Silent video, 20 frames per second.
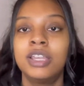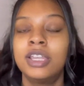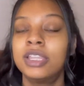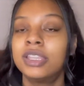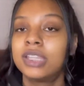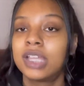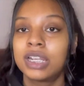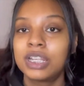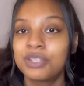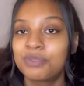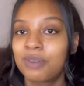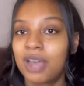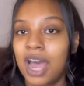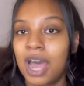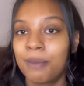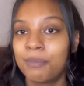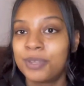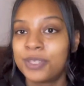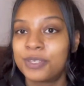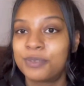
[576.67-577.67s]
That is what
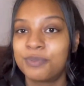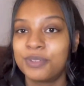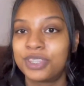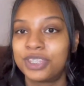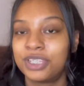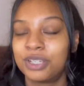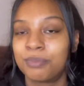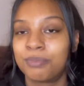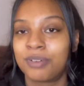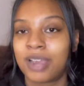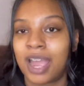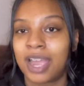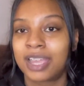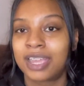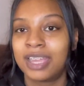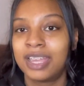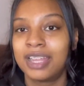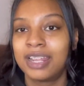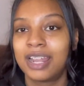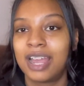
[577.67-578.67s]
happens with your
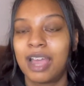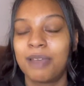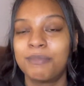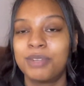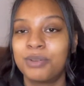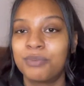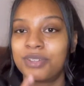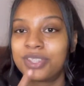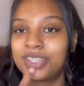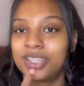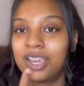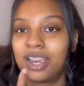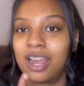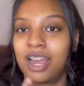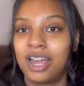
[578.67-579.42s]
bracket. I mean, with your